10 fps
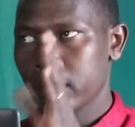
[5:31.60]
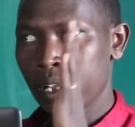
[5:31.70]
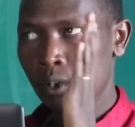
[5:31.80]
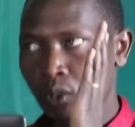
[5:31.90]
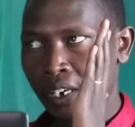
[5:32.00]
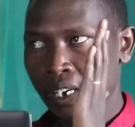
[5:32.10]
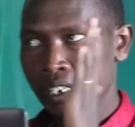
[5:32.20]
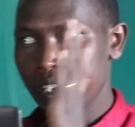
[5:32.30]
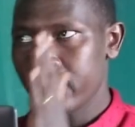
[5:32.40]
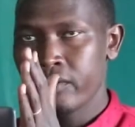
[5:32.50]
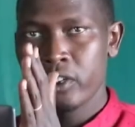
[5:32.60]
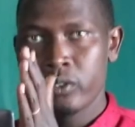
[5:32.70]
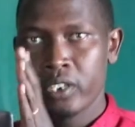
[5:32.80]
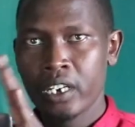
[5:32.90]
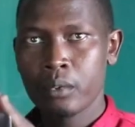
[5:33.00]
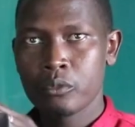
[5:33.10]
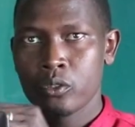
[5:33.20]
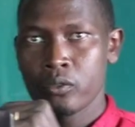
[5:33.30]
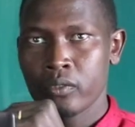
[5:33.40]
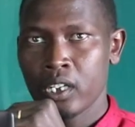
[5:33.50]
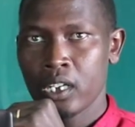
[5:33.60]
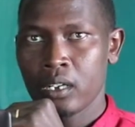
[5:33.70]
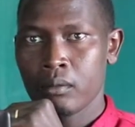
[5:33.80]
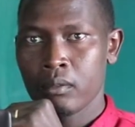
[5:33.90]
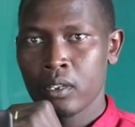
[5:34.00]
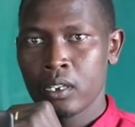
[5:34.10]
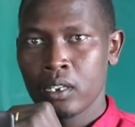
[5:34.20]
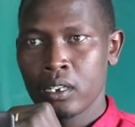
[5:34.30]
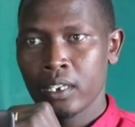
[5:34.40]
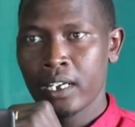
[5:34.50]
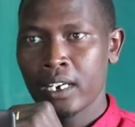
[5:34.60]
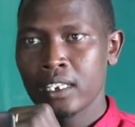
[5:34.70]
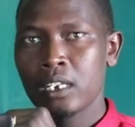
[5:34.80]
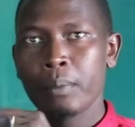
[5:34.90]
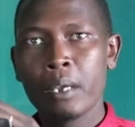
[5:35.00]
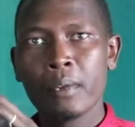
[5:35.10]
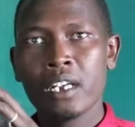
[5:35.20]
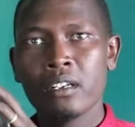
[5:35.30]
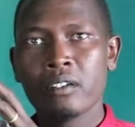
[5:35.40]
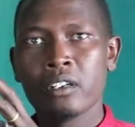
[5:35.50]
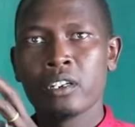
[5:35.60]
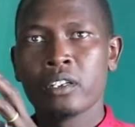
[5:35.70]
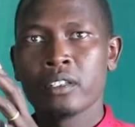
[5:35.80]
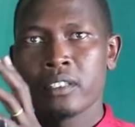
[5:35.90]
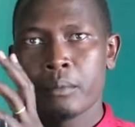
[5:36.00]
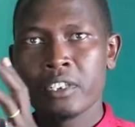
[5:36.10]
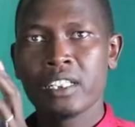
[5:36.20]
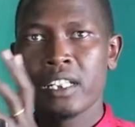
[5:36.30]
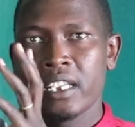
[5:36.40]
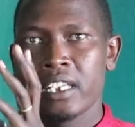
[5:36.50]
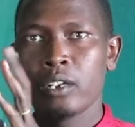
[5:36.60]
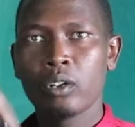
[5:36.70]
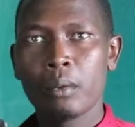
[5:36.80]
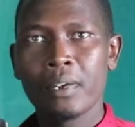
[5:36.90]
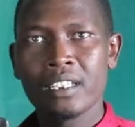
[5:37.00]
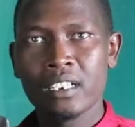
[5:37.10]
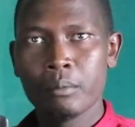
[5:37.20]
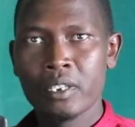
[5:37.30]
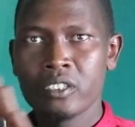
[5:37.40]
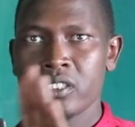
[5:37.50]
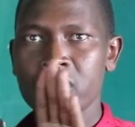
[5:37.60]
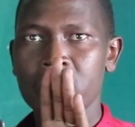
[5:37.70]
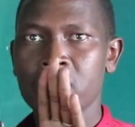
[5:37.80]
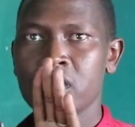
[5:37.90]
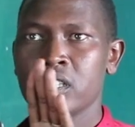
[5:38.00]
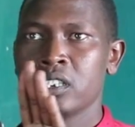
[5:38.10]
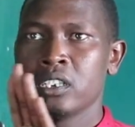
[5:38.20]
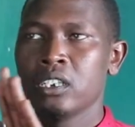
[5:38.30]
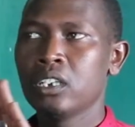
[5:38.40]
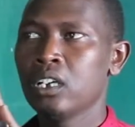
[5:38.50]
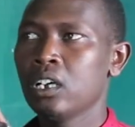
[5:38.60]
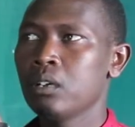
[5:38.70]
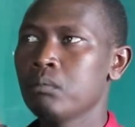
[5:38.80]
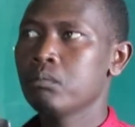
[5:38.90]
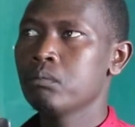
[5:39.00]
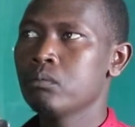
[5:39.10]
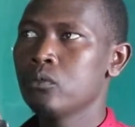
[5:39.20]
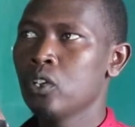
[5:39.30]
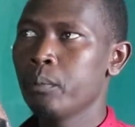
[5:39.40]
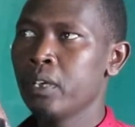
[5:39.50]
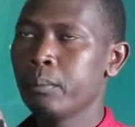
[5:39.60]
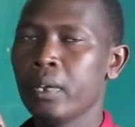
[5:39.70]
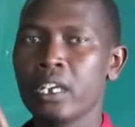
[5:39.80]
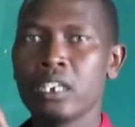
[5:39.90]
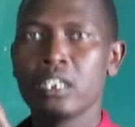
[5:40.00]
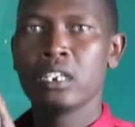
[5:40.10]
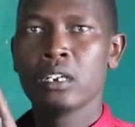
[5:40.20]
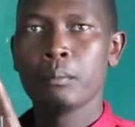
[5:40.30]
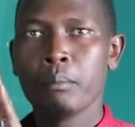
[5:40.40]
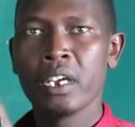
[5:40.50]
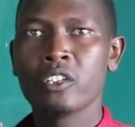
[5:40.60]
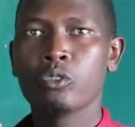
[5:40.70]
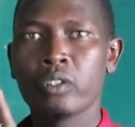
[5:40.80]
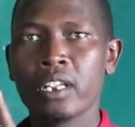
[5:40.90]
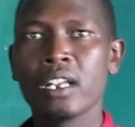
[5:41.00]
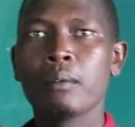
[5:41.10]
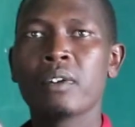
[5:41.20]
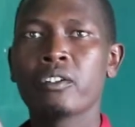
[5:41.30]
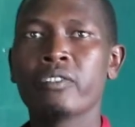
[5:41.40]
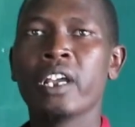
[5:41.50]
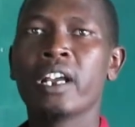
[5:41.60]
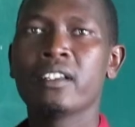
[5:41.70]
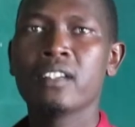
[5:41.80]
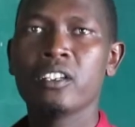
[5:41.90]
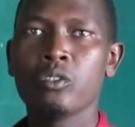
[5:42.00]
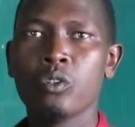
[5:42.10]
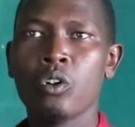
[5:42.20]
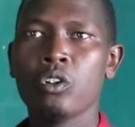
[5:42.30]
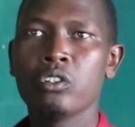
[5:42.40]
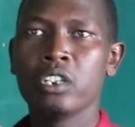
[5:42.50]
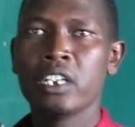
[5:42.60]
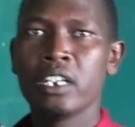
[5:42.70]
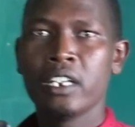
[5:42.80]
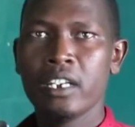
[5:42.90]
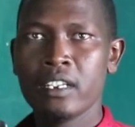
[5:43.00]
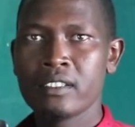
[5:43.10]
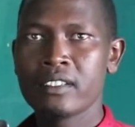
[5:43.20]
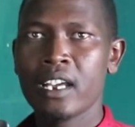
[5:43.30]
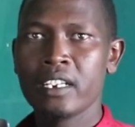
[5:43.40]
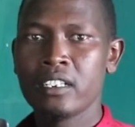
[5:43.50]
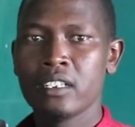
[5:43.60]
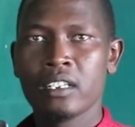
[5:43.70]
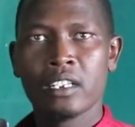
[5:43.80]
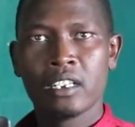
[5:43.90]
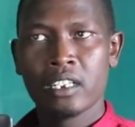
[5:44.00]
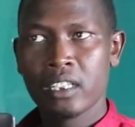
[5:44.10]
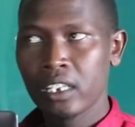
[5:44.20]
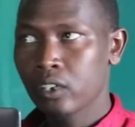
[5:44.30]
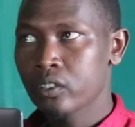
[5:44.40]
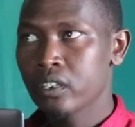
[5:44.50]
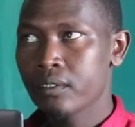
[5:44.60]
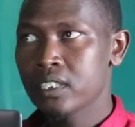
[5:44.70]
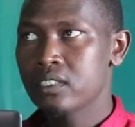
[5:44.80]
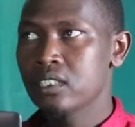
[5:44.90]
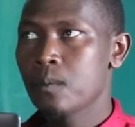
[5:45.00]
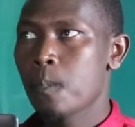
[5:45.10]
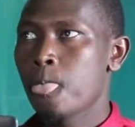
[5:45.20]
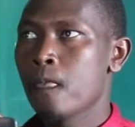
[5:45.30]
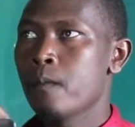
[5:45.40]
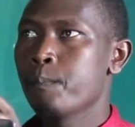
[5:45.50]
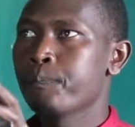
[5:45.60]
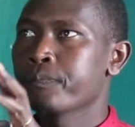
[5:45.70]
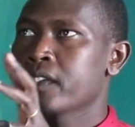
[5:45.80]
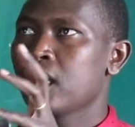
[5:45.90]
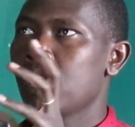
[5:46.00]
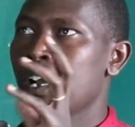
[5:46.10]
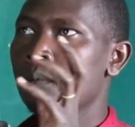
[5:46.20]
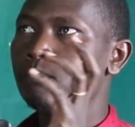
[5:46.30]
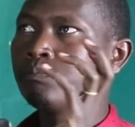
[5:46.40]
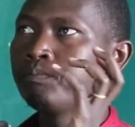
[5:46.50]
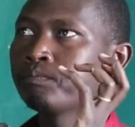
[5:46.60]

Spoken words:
are on guaranteed revenue in terms of guaranteed payment, something that they get on a monthly basis. You're being paid based on the number of acres that you own inside the conservancy. So